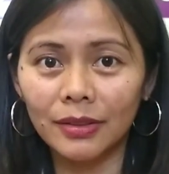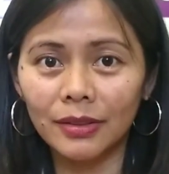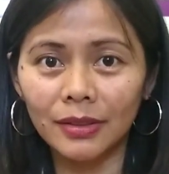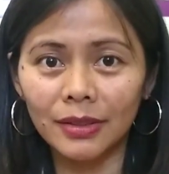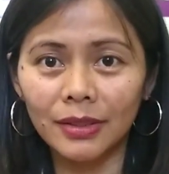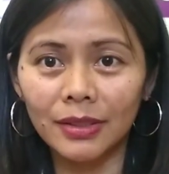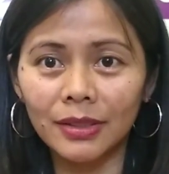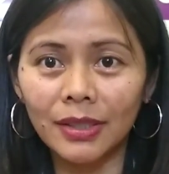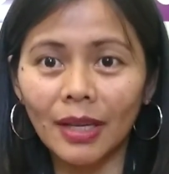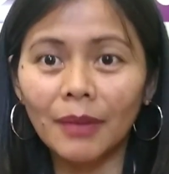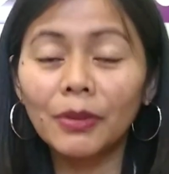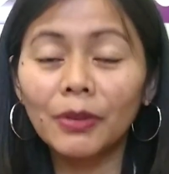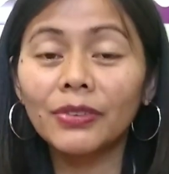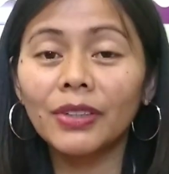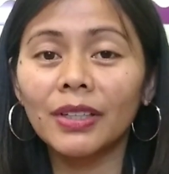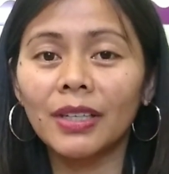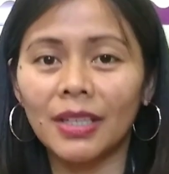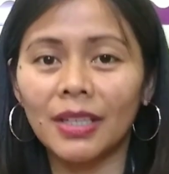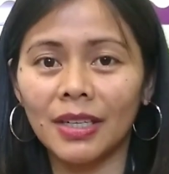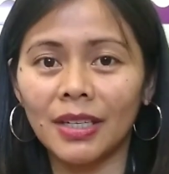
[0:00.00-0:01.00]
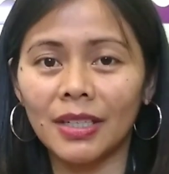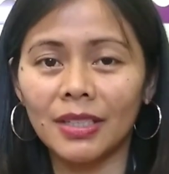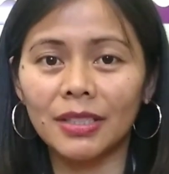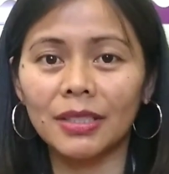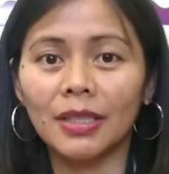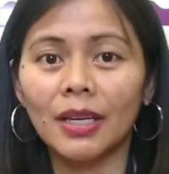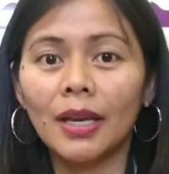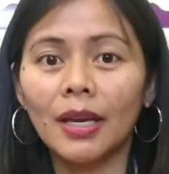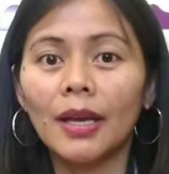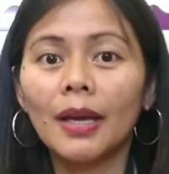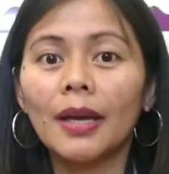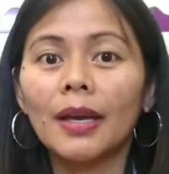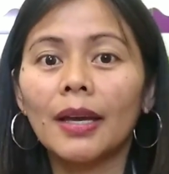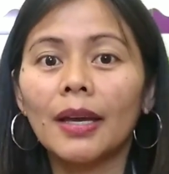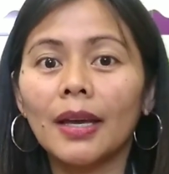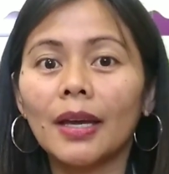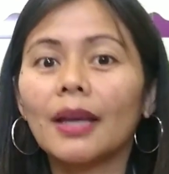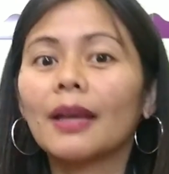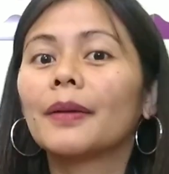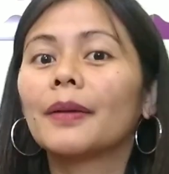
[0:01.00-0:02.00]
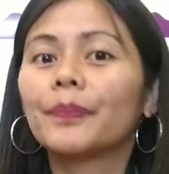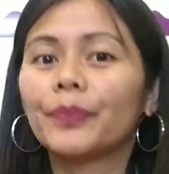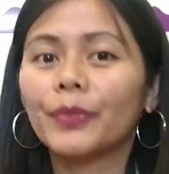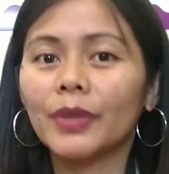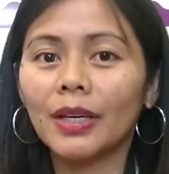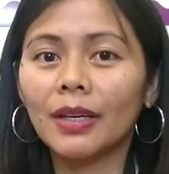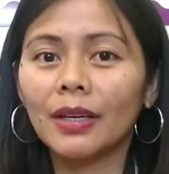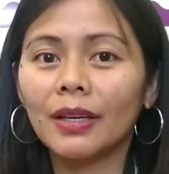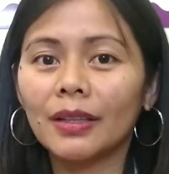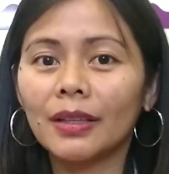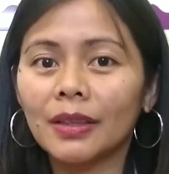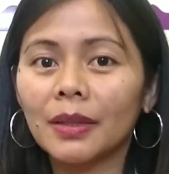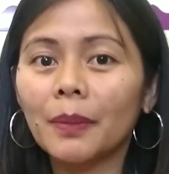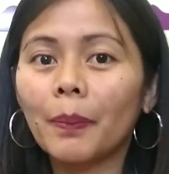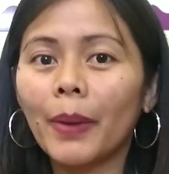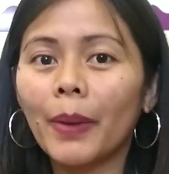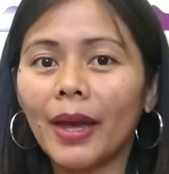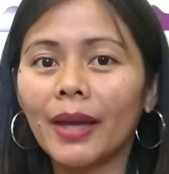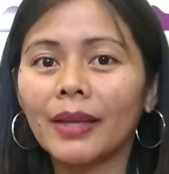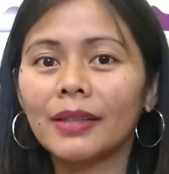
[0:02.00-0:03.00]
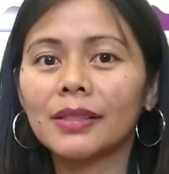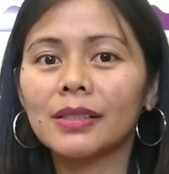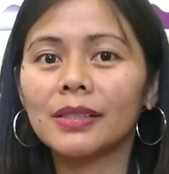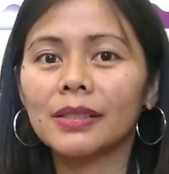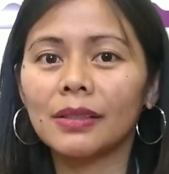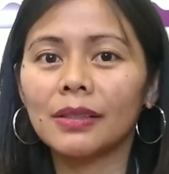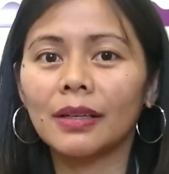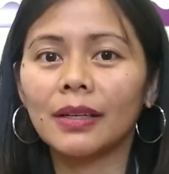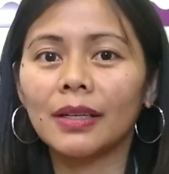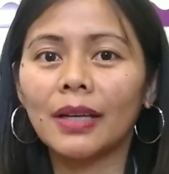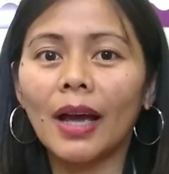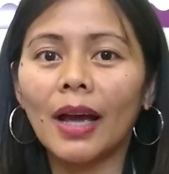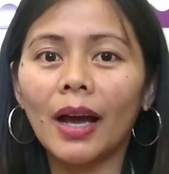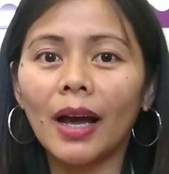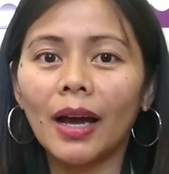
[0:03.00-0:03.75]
some of the kids. It depends on how.